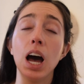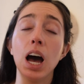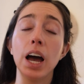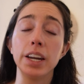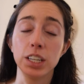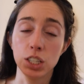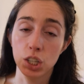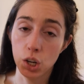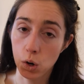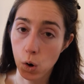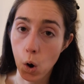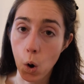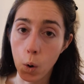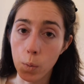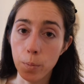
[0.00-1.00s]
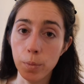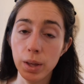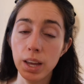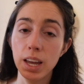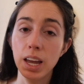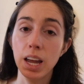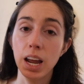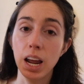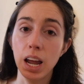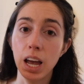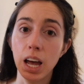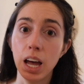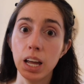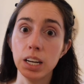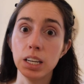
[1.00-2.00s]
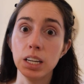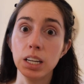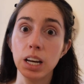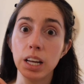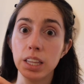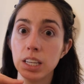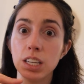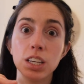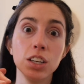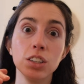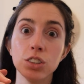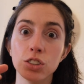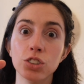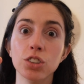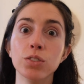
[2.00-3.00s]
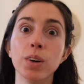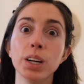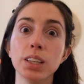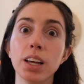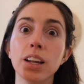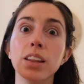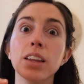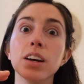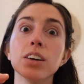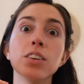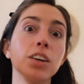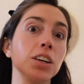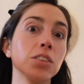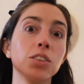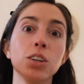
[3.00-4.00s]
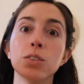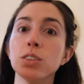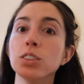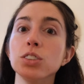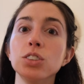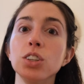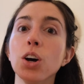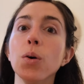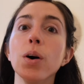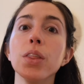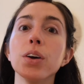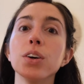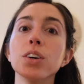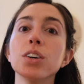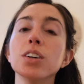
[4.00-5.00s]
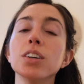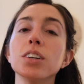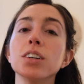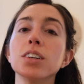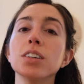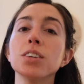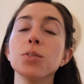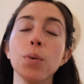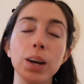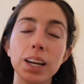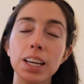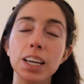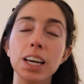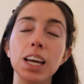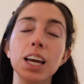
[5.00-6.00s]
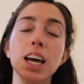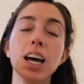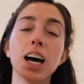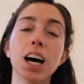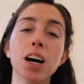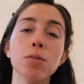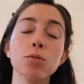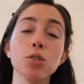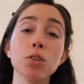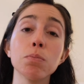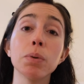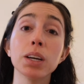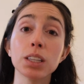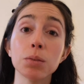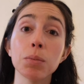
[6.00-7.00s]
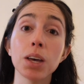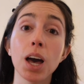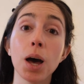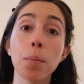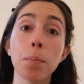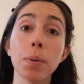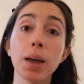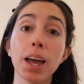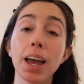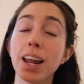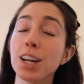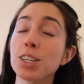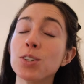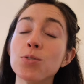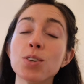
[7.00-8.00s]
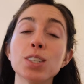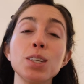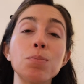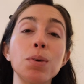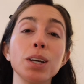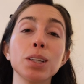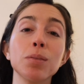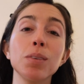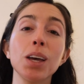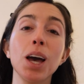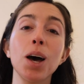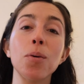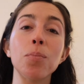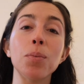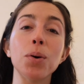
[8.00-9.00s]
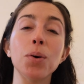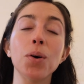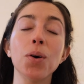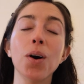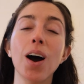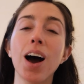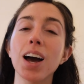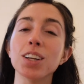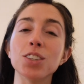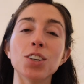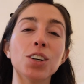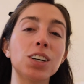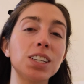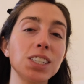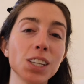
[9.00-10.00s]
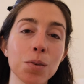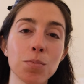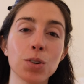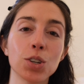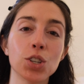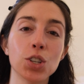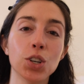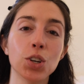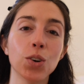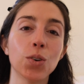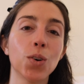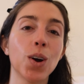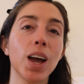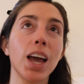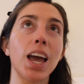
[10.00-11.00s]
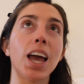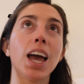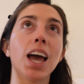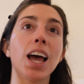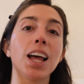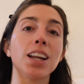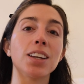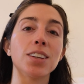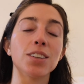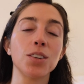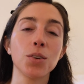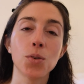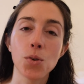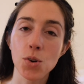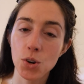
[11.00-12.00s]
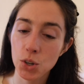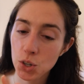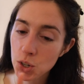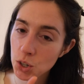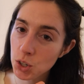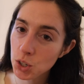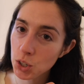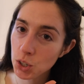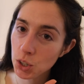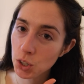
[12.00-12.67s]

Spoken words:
I need to go home. And I think he understood right then and there, like there was no other waiting. So he picked me up, and as soon as he picked me up, I took a step or two and whoosh,